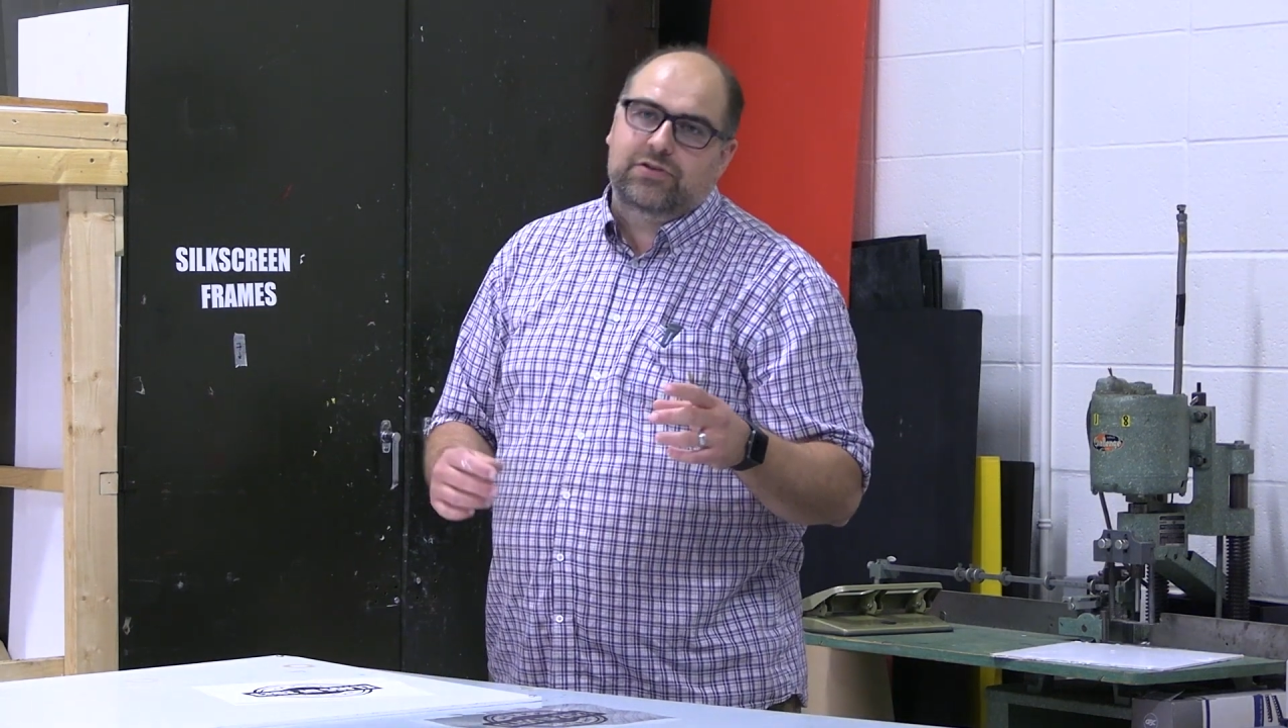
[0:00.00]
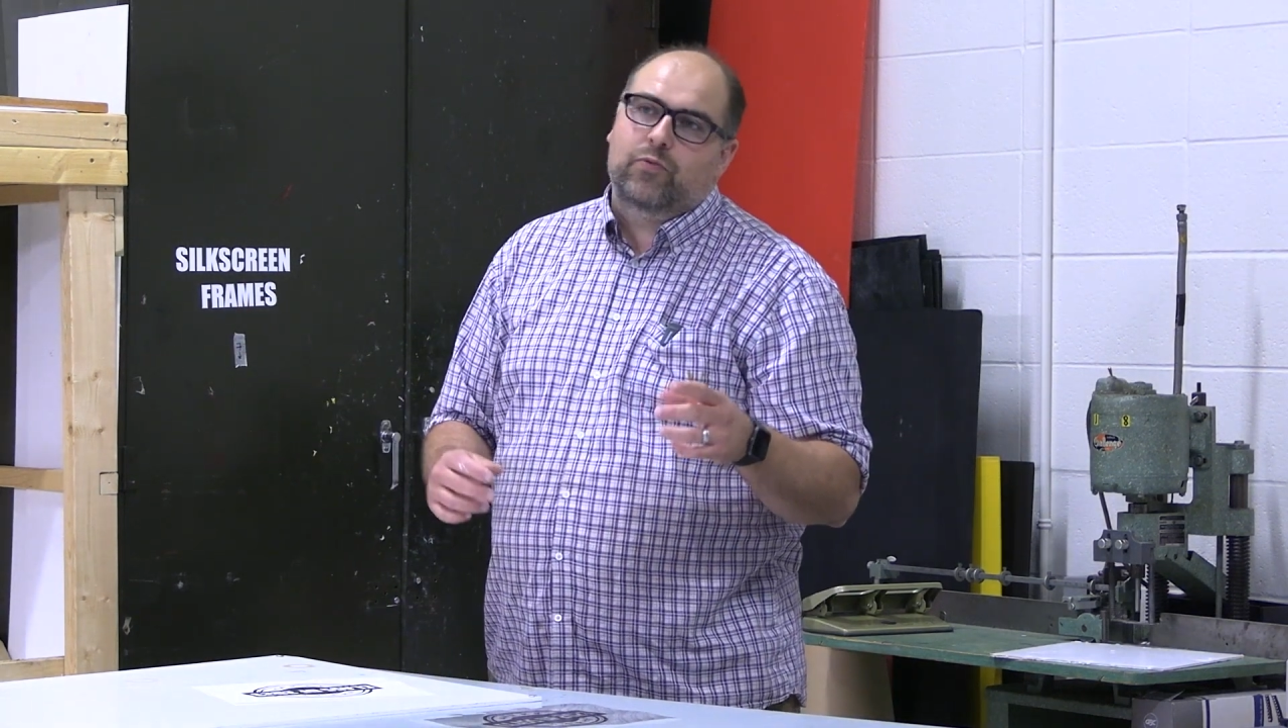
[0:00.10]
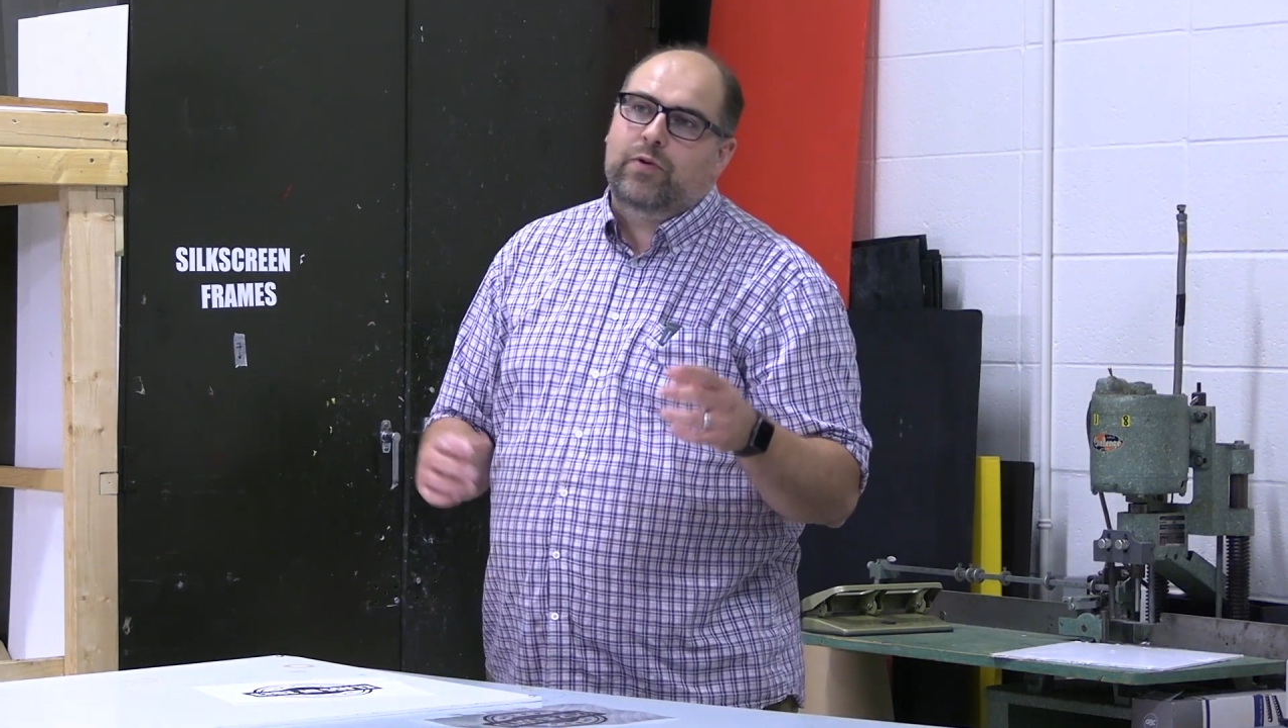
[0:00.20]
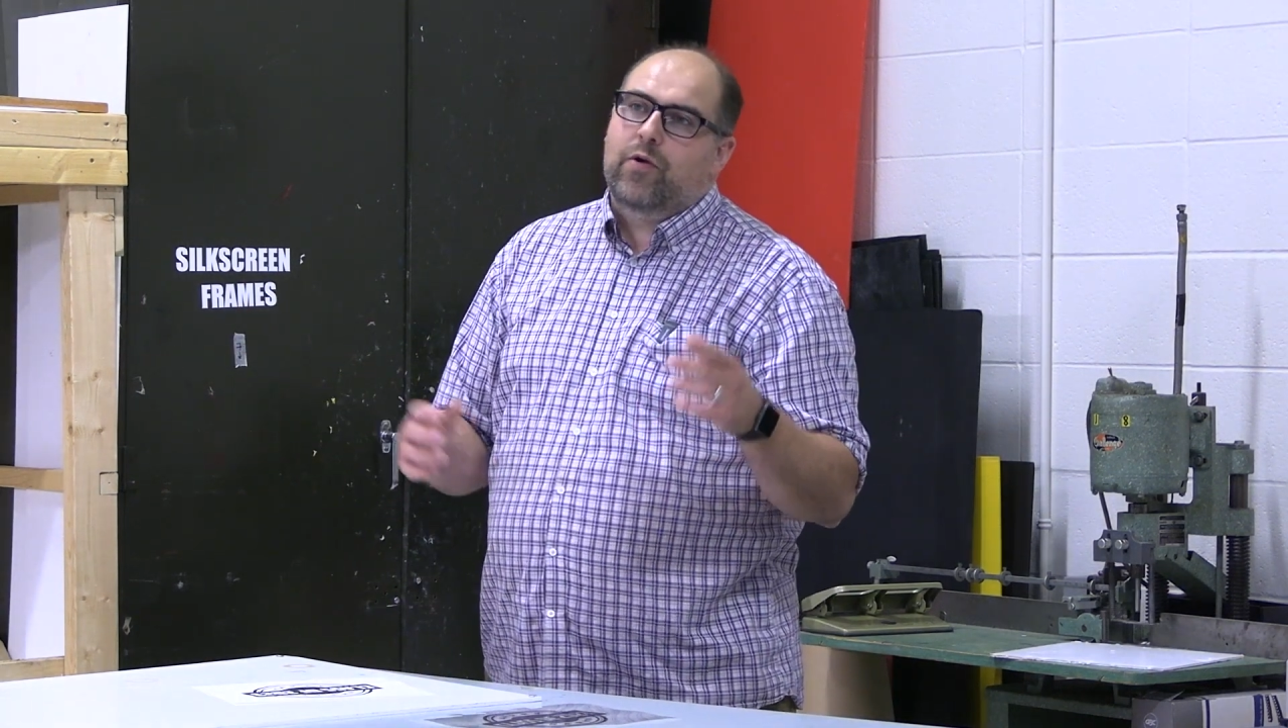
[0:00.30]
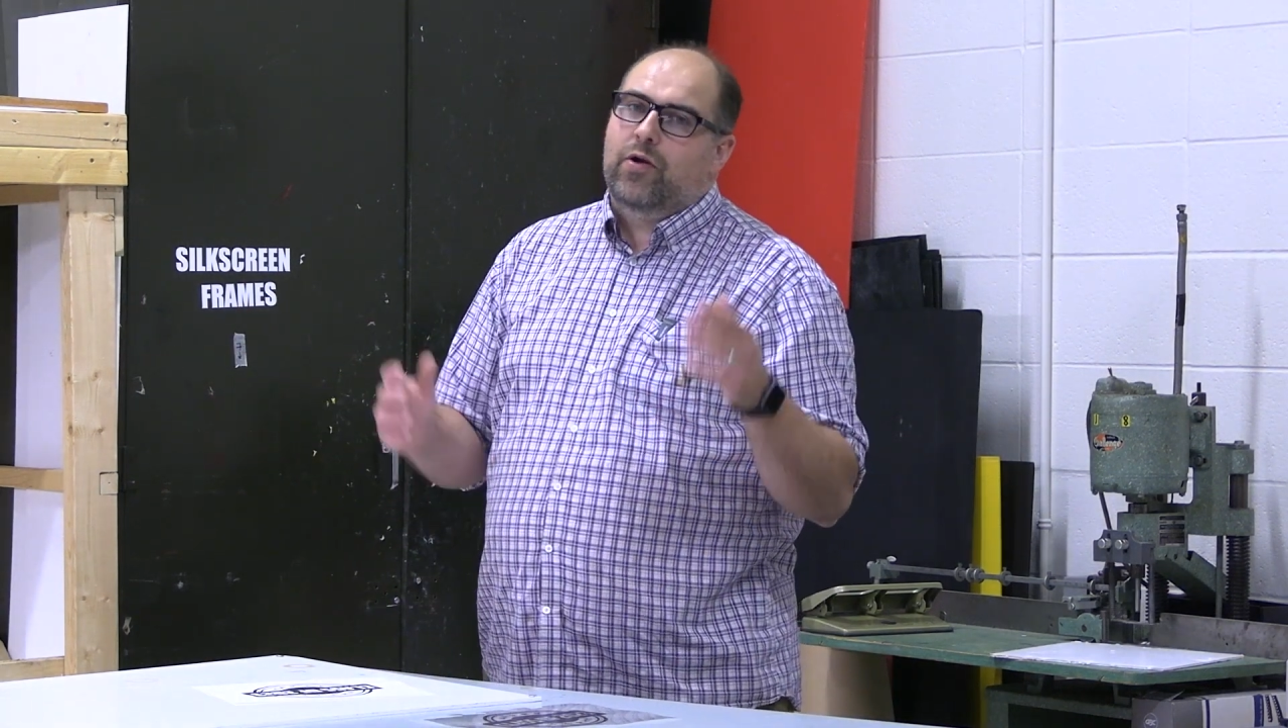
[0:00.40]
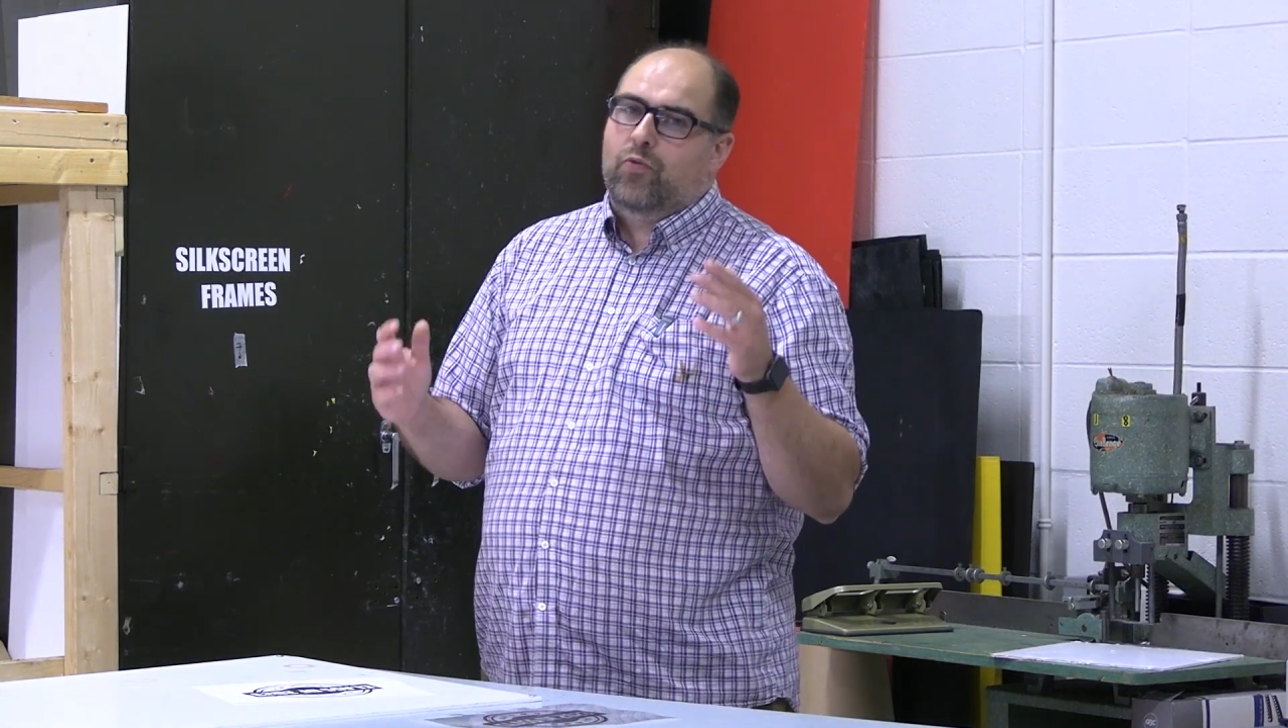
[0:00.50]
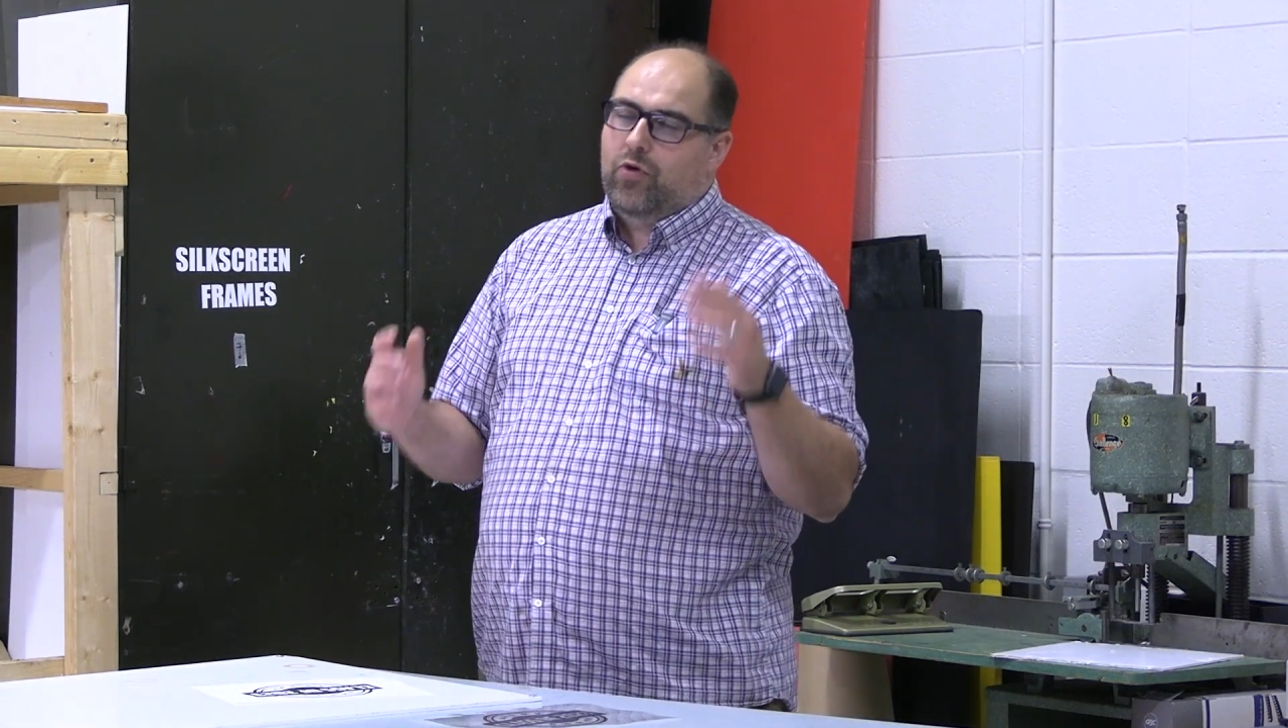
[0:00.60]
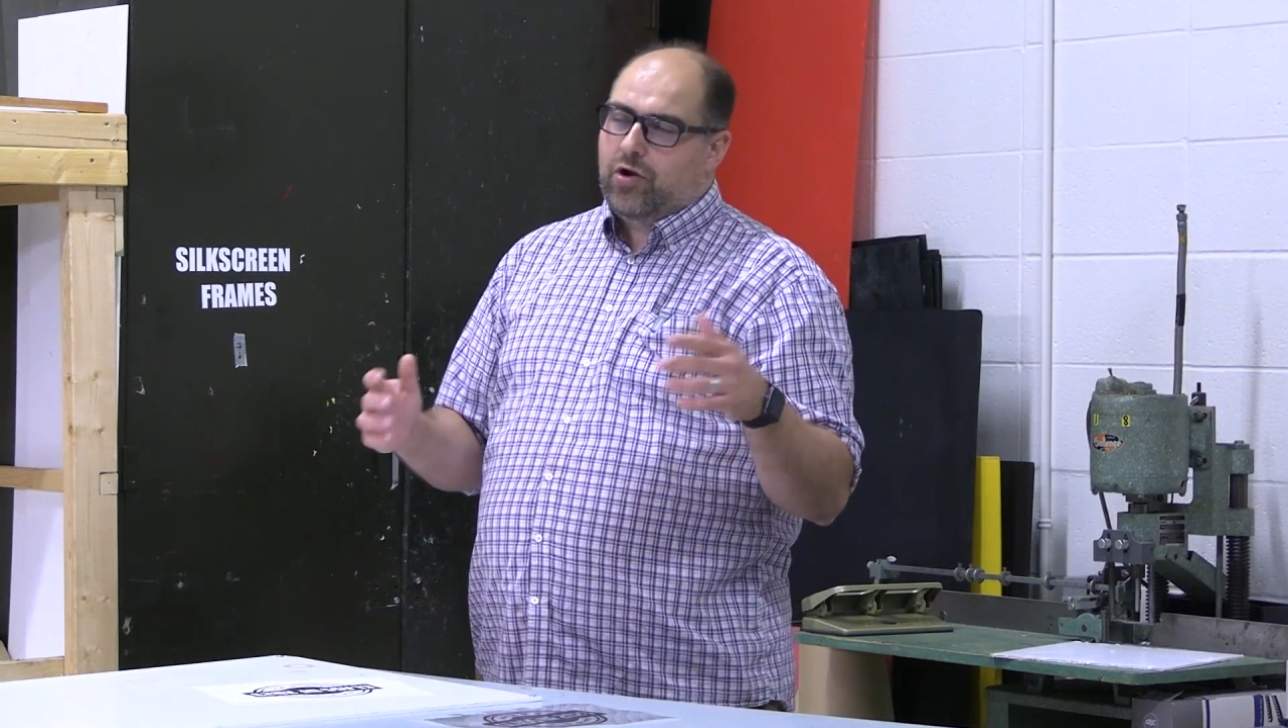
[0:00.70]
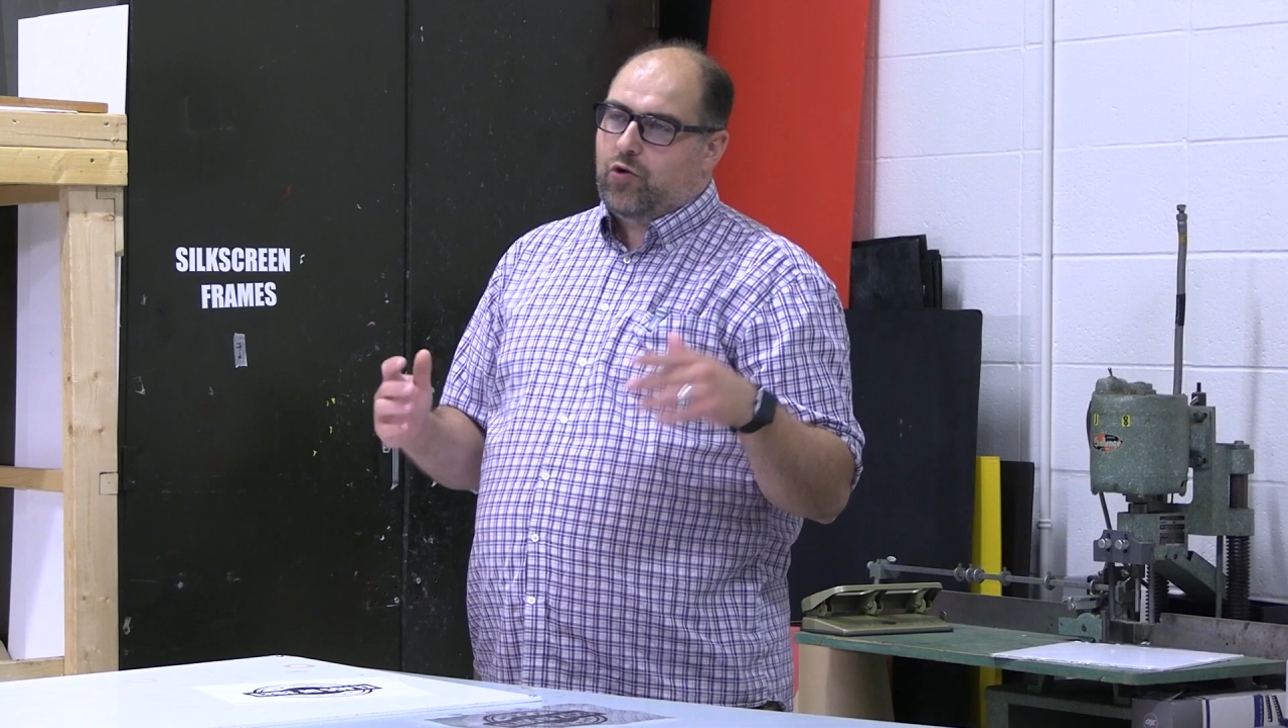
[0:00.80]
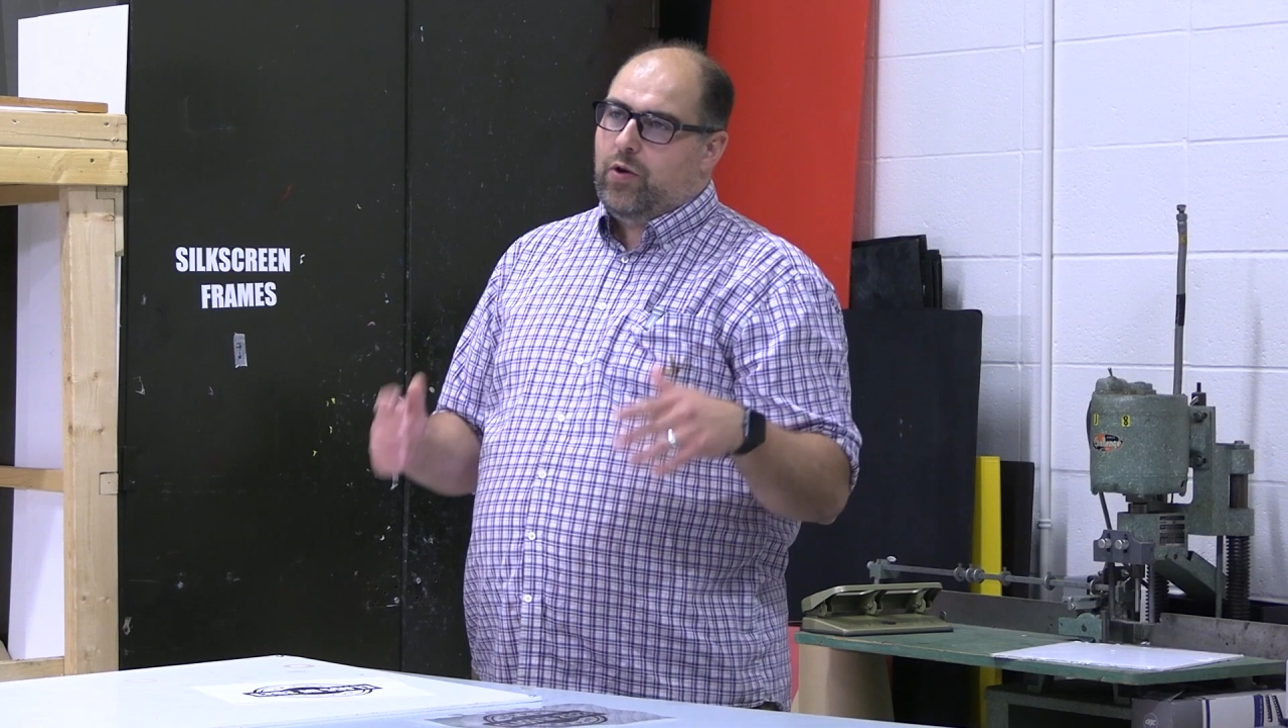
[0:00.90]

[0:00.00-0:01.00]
so we want to work